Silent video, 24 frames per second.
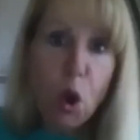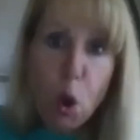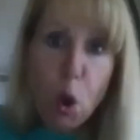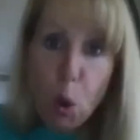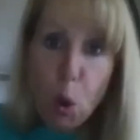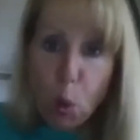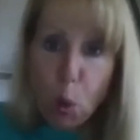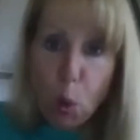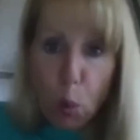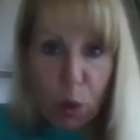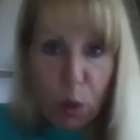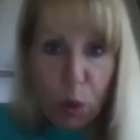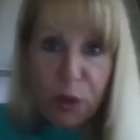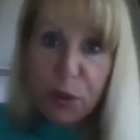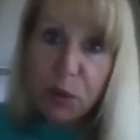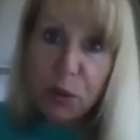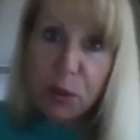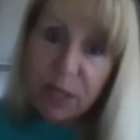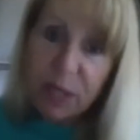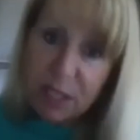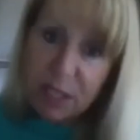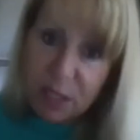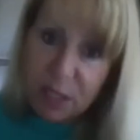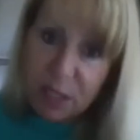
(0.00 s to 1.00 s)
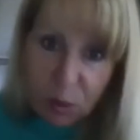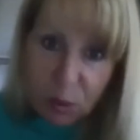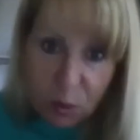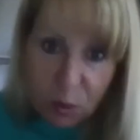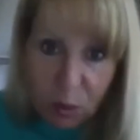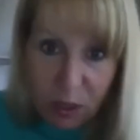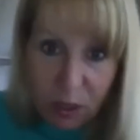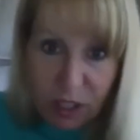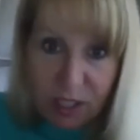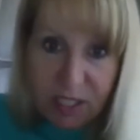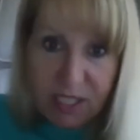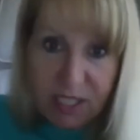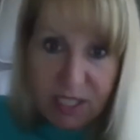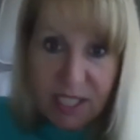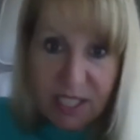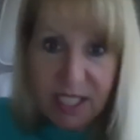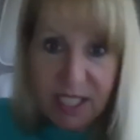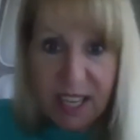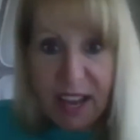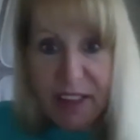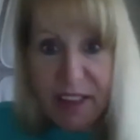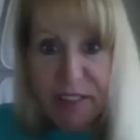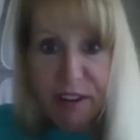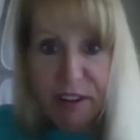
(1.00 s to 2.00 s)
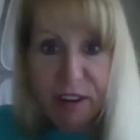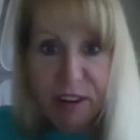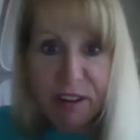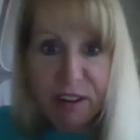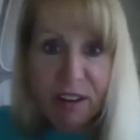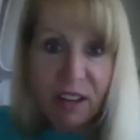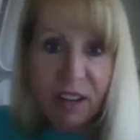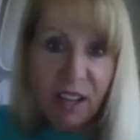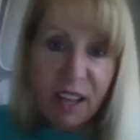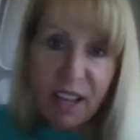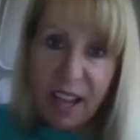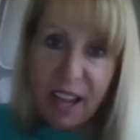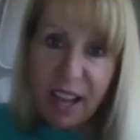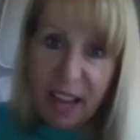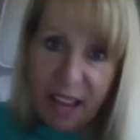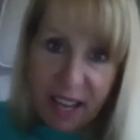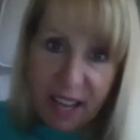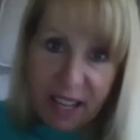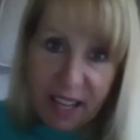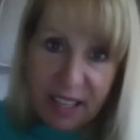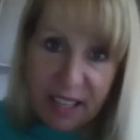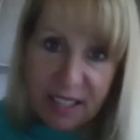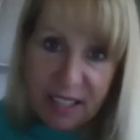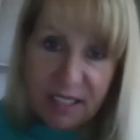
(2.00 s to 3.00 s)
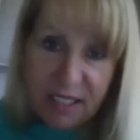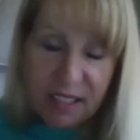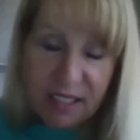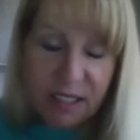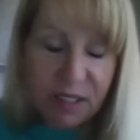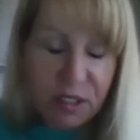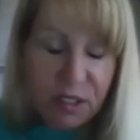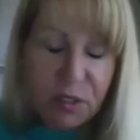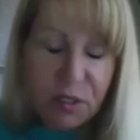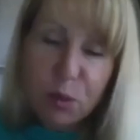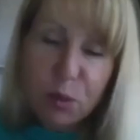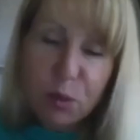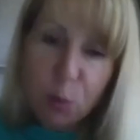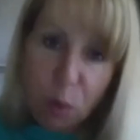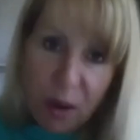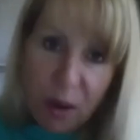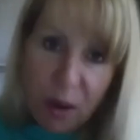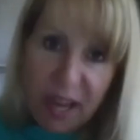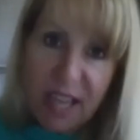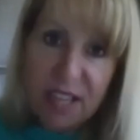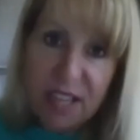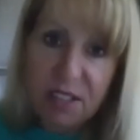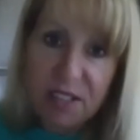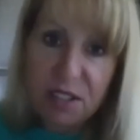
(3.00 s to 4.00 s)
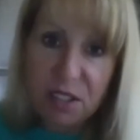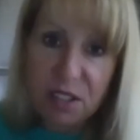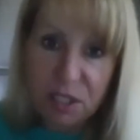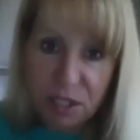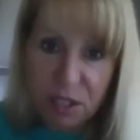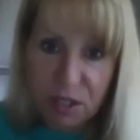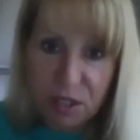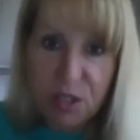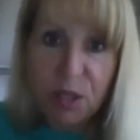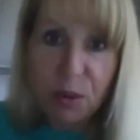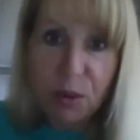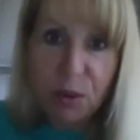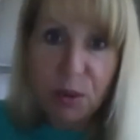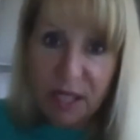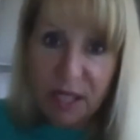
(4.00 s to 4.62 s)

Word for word: we're going to work together yeah. and please to do it.